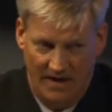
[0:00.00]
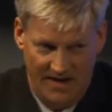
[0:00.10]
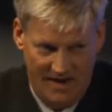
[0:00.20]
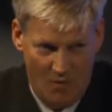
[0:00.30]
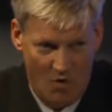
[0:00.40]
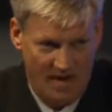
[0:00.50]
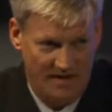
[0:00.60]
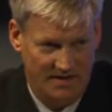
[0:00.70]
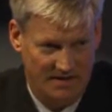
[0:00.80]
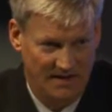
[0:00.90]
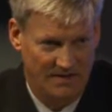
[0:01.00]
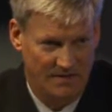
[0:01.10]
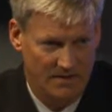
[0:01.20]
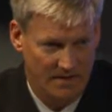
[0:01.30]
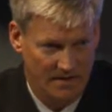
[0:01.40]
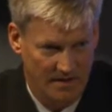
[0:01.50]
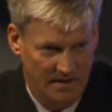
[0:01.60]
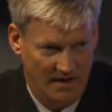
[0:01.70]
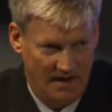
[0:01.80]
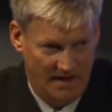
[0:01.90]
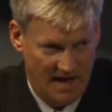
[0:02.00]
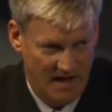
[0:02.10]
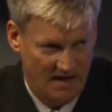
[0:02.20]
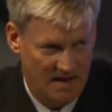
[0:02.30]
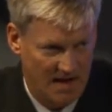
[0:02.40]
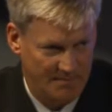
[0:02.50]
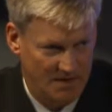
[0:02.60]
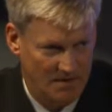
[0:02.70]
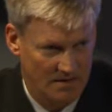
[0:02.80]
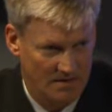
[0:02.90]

and they want it delivered in a helicopter,